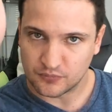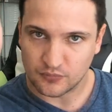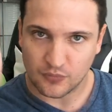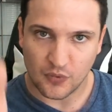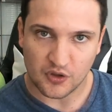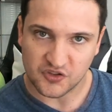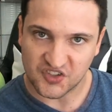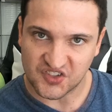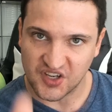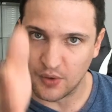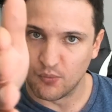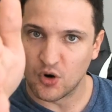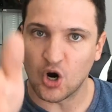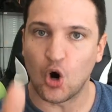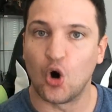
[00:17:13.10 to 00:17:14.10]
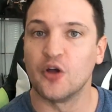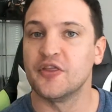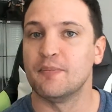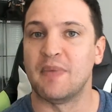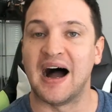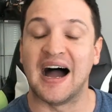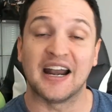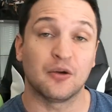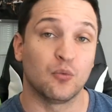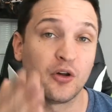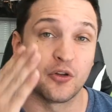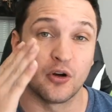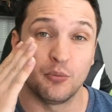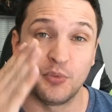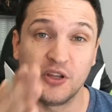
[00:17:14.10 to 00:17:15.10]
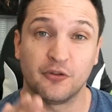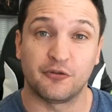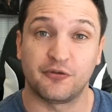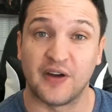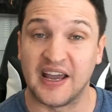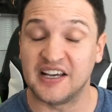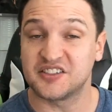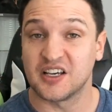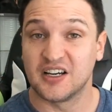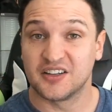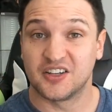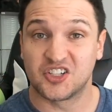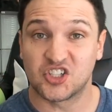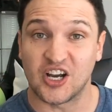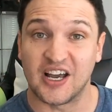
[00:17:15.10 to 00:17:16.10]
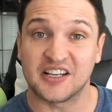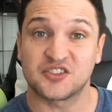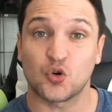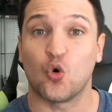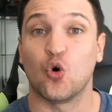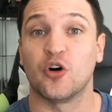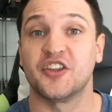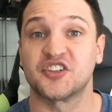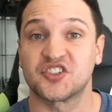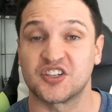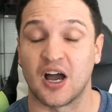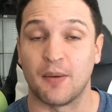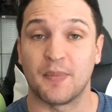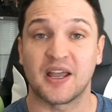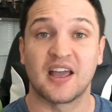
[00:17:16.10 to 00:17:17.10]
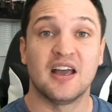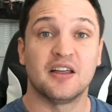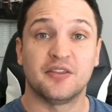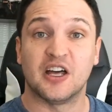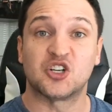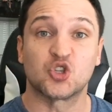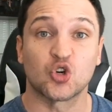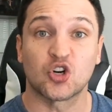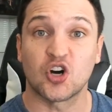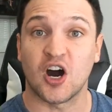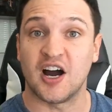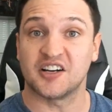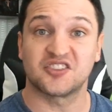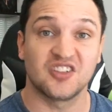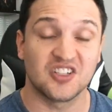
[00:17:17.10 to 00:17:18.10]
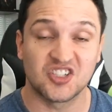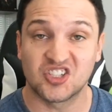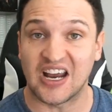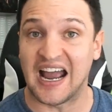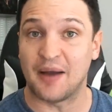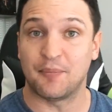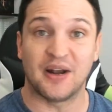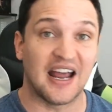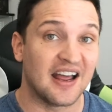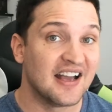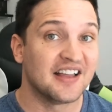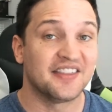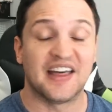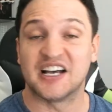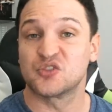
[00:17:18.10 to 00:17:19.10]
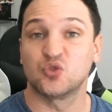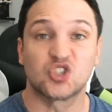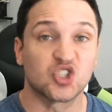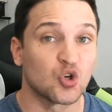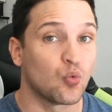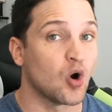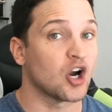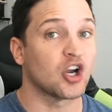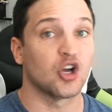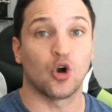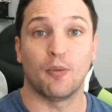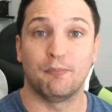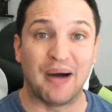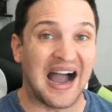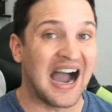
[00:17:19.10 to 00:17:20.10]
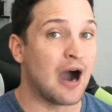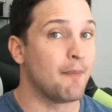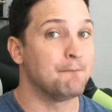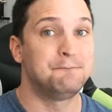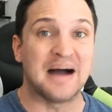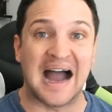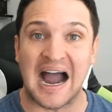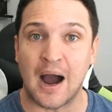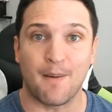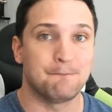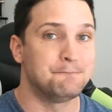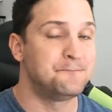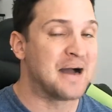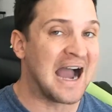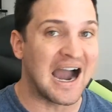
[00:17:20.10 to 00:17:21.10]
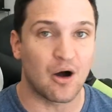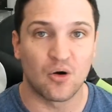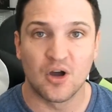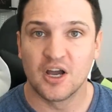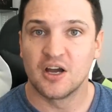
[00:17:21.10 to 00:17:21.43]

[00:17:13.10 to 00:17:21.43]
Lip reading: somewhere on the body, whether it be the face, the chest, or the stomach, that you're constantly jabbing at. That's what you're working on. Bow, bow, bow.